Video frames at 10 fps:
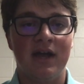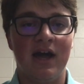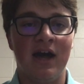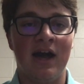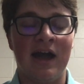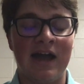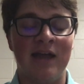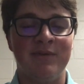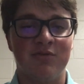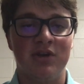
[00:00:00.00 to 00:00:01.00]

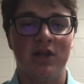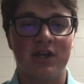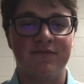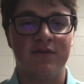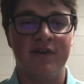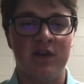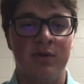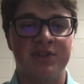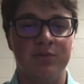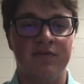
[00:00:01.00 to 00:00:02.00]
I'd be really looking for
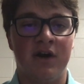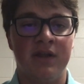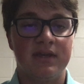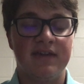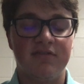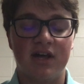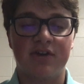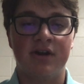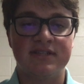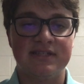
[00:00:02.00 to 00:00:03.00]
Vanderbilt to move on. Give a lot
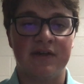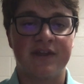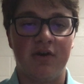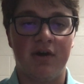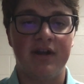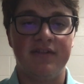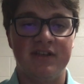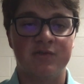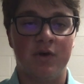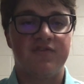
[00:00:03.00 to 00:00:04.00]
of credit to South Carolina in
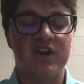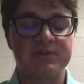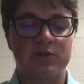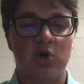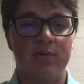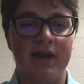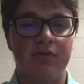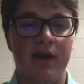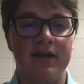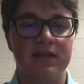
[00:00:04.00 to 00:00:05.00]
this one. Freshman
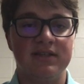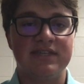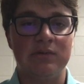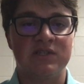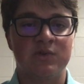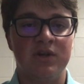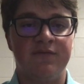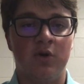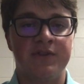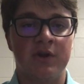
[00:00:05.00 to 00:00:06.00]
quarterback Ryan Helinski was
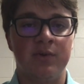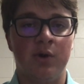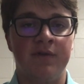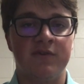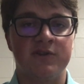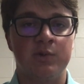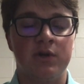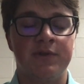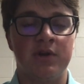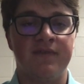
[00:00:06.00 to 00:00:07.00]
24-31 for
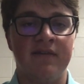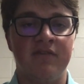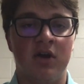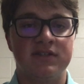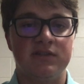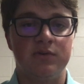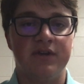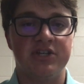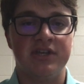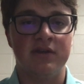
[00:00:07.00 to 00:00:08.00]
235 yards and 2
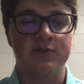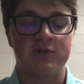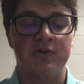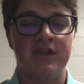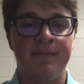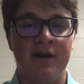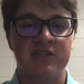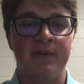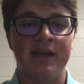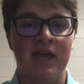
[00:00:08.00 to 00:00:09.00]
touchdowns, so certainly a
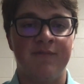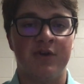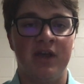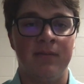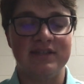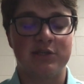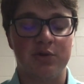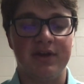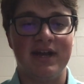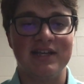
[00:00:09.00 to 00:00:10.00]
bounce-back game for him, and
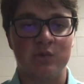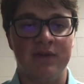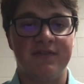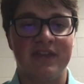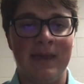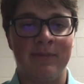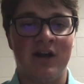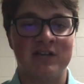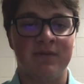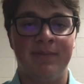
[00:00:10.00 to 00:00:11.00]
certainly a nice win for the
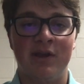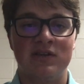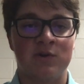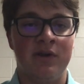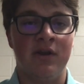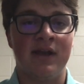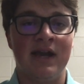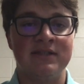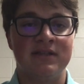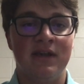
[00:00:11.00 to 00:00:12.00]
Gamecocks. But bigger story here,
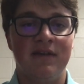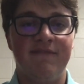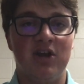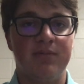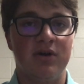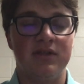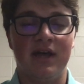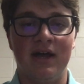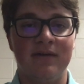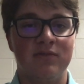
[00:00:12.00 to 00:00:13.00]
guys. Vanderbilt,
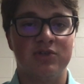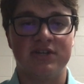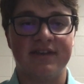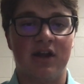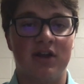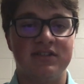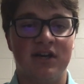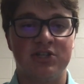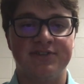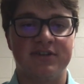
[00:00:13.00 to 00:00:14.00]
just like
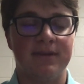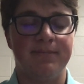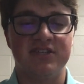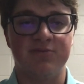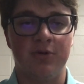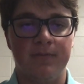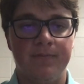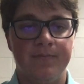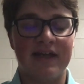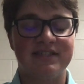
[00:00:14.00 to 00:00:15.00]
Arkansas, just looks abysmal.
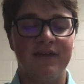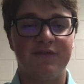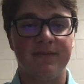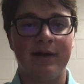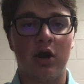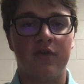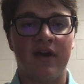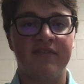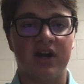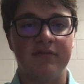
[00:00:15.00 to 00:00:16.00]
That's it for the Power
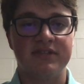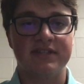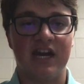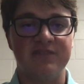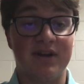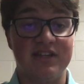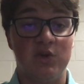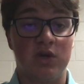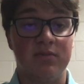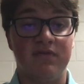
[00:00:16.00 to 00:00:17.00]
5 conferences, guys, but I
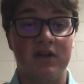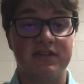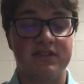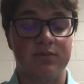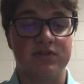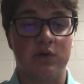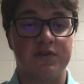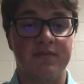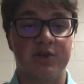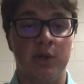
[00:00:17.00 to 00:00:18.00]
do want to move on to some
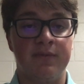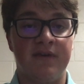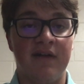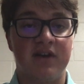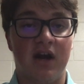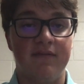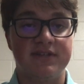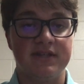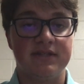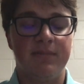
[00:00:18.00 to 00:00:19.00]
results from the Group of 5
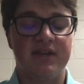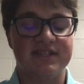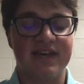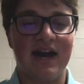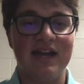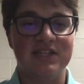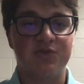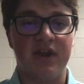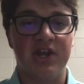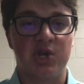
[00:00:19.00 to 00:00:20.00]
conferences because the highest
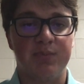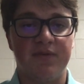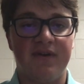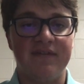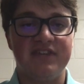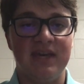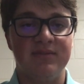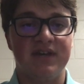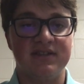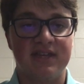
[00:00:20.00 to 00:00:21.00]
rated Group of 5
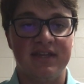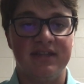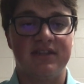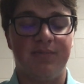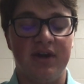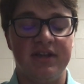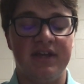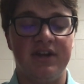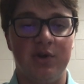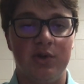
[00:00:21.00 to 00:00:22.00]
team does get to play
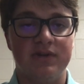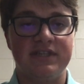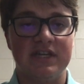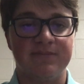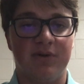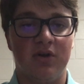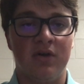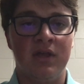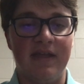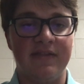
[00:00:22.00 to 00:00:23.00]
in a New Year's 6
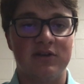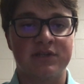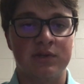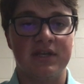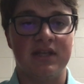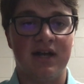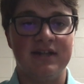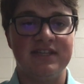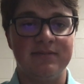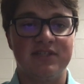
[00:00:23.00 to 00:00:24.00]
bowl, and there's certainly a lot
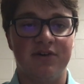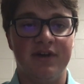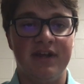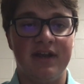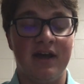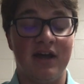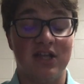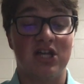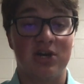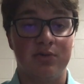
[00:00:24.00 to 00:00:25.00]
of teams still in it,
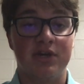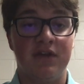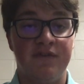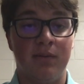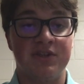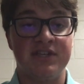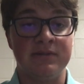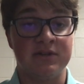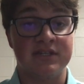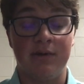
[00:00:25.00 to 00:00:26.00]
a lot of really good football
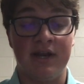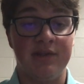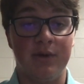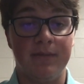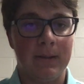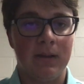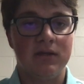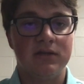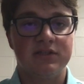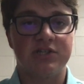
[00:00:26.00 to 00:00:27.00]
teams, so let's get right into it.
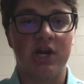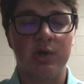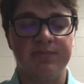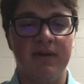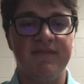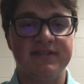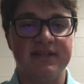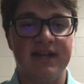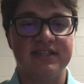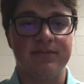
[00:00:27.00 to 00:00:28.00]
Starting with Memphis
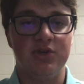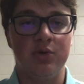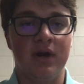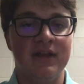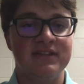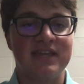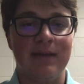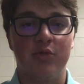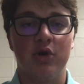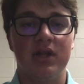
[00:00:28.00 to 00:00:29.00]
and SMU, this
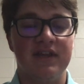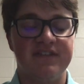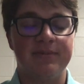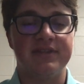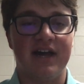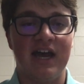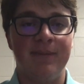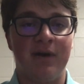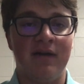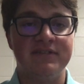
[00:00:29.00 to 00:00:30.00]
game really lived up to the
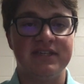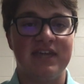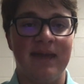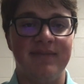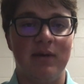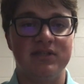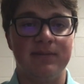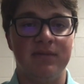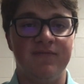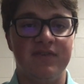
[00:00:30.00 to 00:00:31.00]
hype. Obviously, game day was
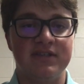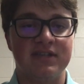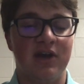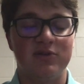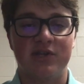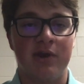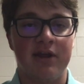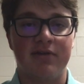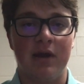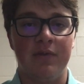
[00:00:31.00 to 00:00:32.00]
in Memphis. It was a
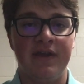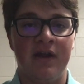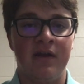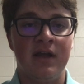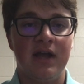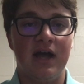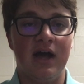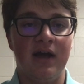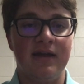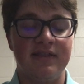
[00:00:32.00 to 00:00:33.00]
great crowd there.
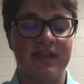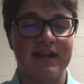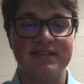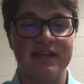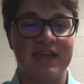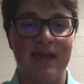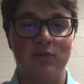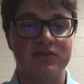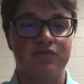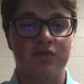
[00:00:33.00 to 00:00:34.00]
And like I said,
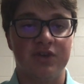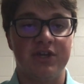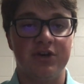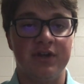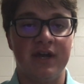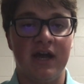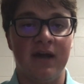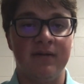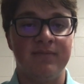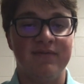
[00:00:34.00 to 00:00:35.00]
game was really good.
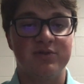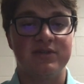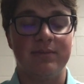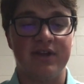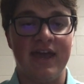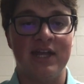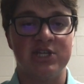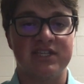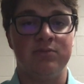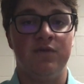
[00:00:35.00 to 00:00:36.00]
Memphis was able to
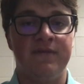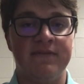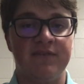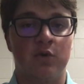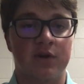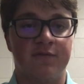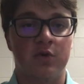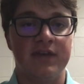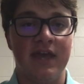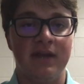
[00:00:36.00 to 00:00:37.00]
edge SMU
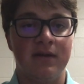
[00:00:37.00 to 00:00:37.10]
54-48.